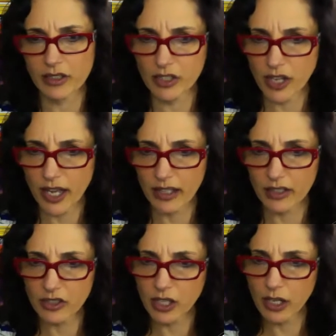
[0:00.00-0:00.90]
the
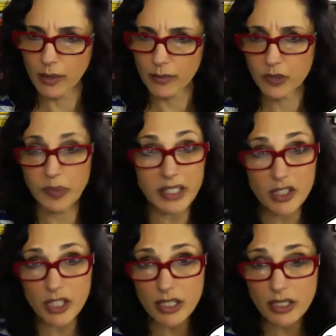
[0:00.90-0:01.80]
challenge.
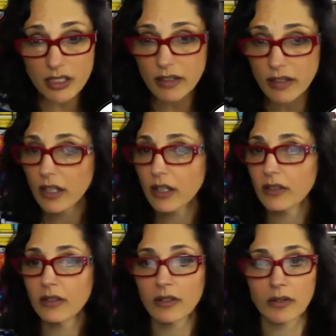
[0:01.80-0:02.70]
Speeches.
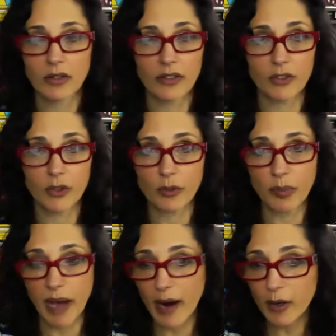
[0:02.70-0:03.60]
If you have a
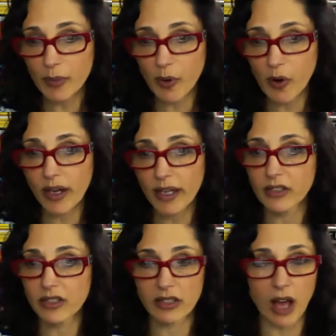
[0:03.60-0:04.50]
PowerPoint,
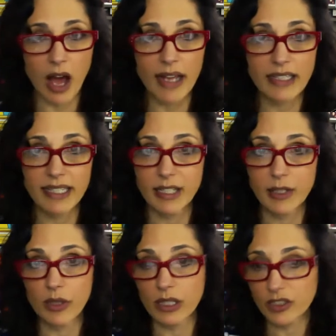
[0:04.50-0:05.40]
slides
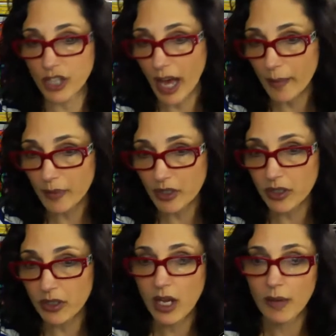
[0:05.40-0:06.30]
equal a
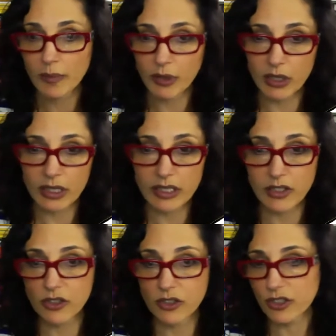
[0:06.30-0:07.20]
chapter, bullets
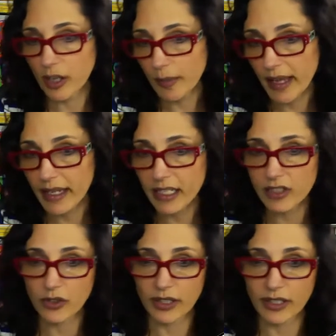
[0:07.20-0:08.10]
or your
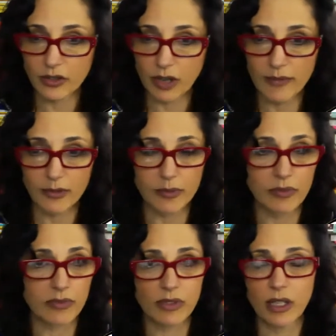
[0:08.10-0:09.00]
subheadings transcribed from,
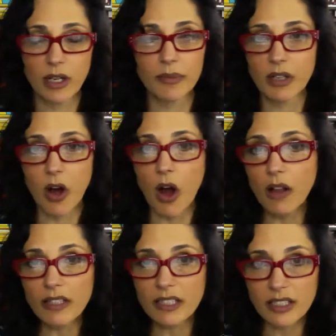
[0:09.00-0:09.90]
yeah, I mean,
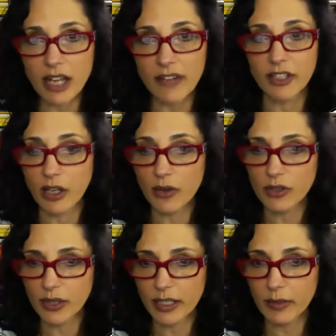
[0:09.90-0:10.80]
all this stuff can go
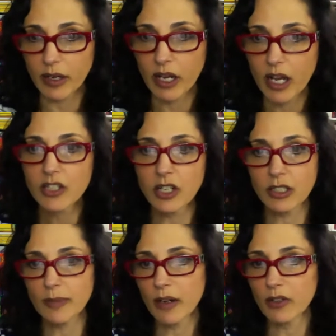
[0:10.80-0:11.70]
into a Kindle book. She
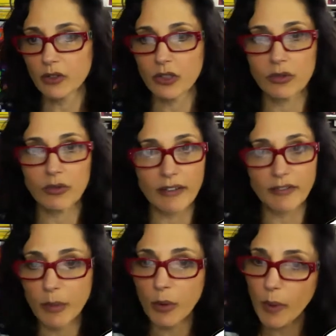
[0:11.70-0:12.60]
talks about you can write
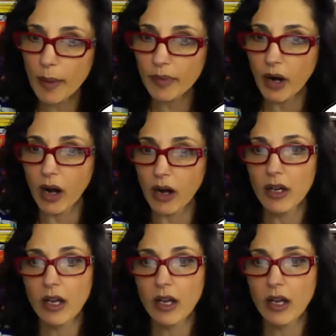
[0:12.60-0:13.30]
from a webinar.